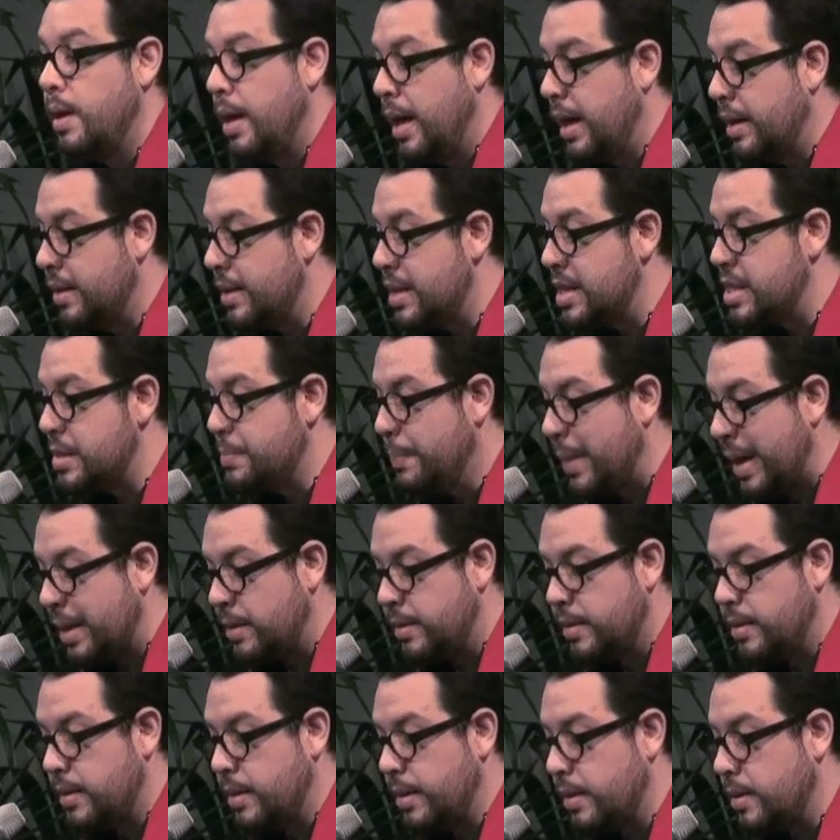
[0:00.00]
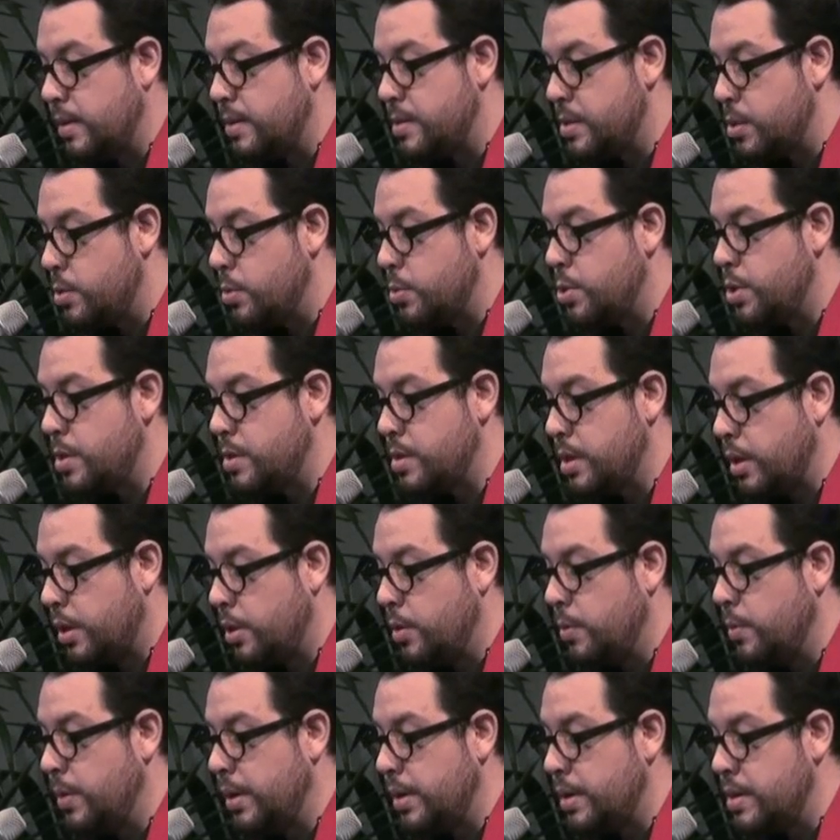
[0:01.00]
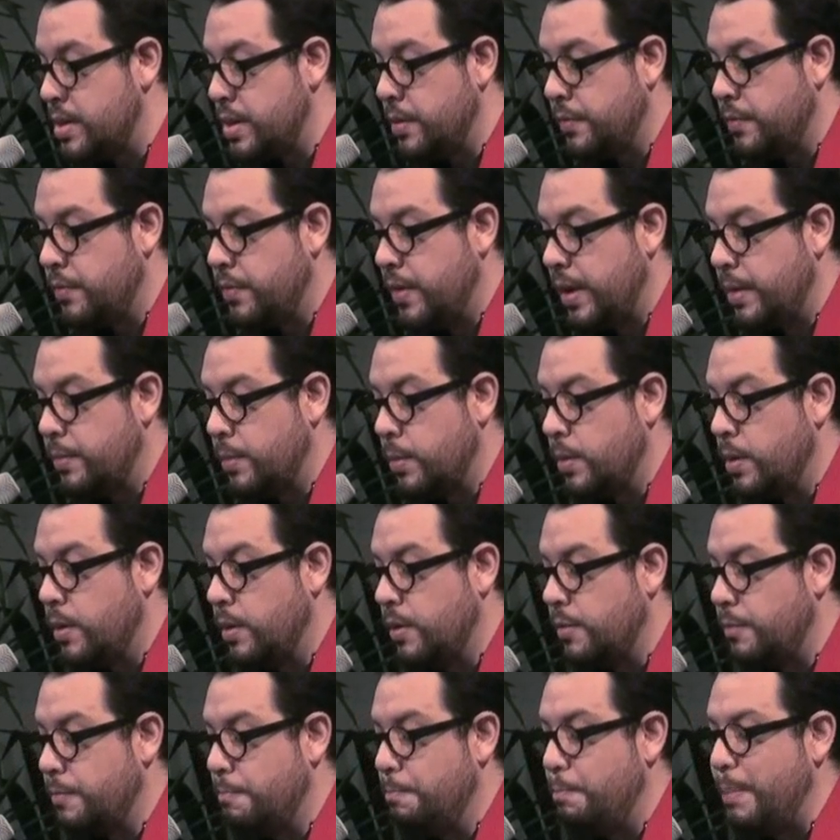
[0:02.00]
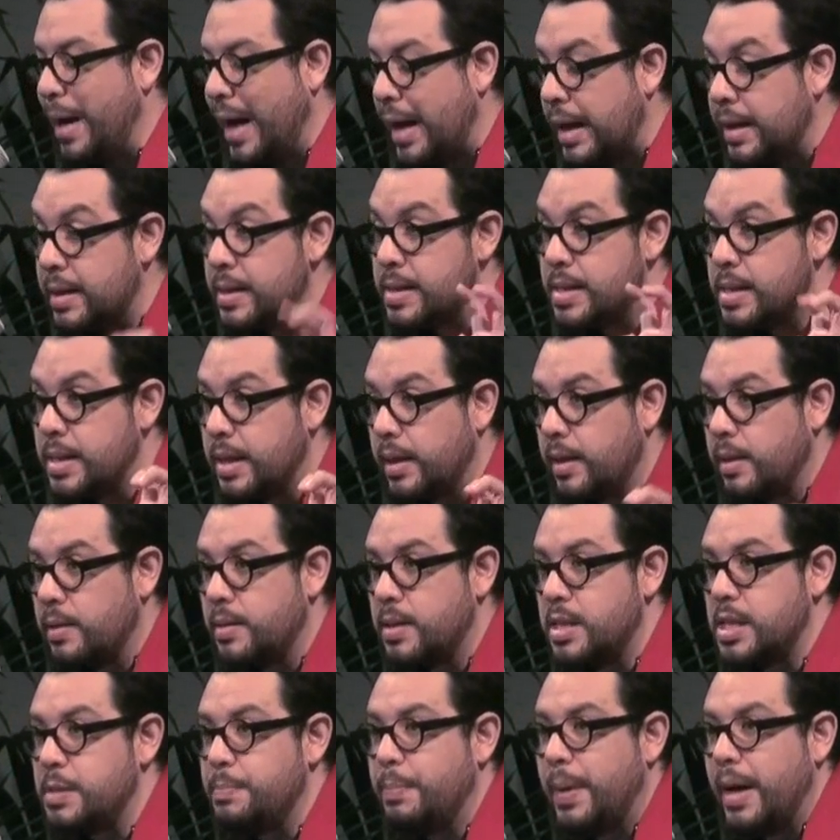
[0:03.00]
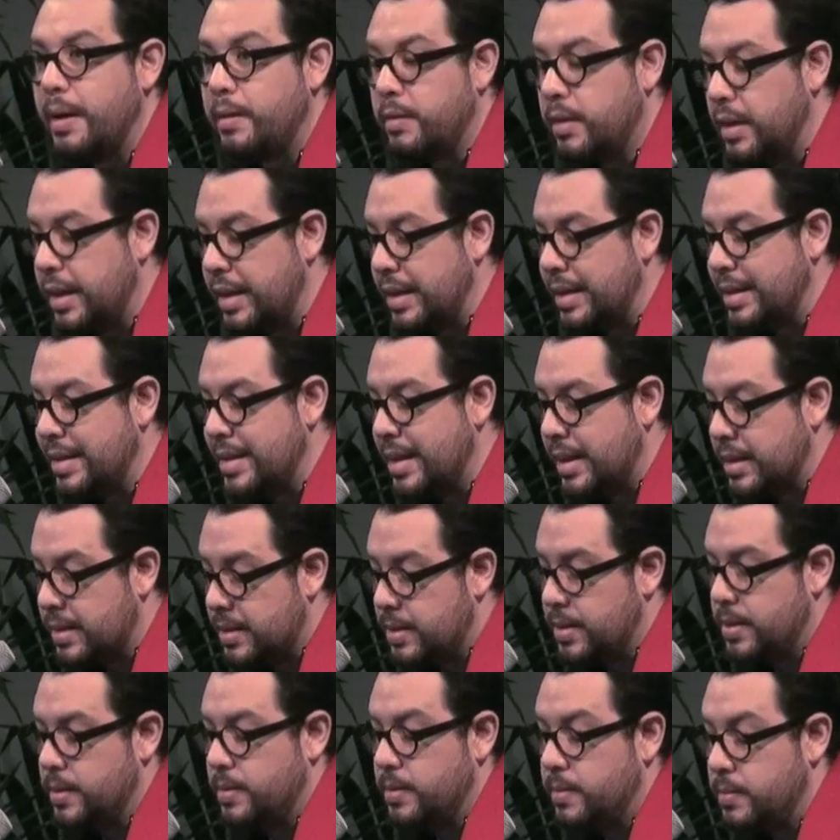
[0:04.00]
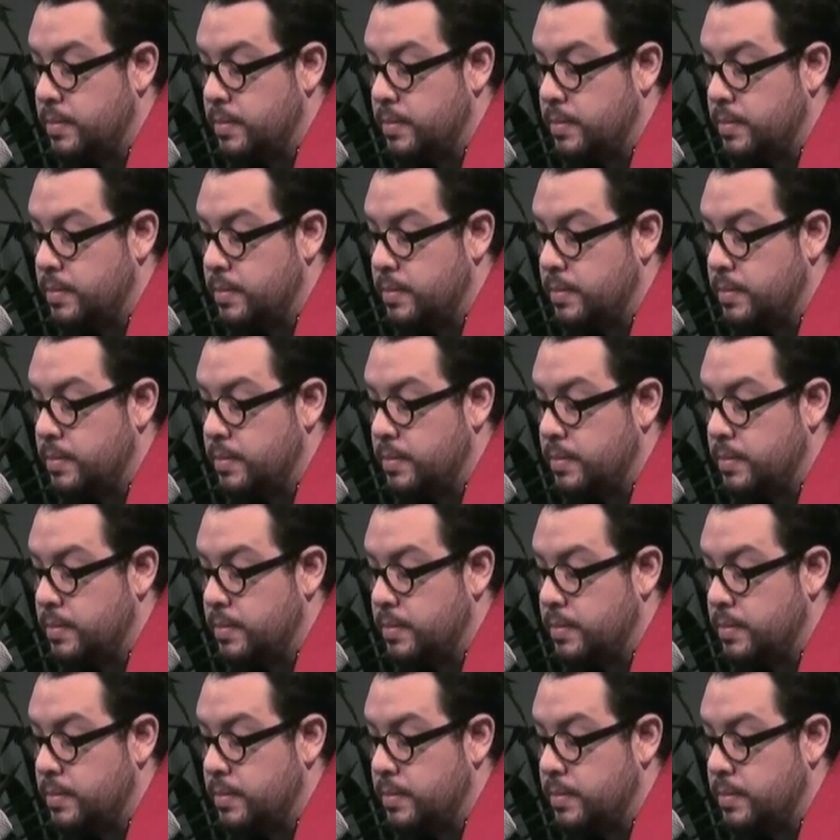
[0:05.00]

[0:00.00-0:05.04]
and dismantling their social securities in favor of balancing spiraling debt.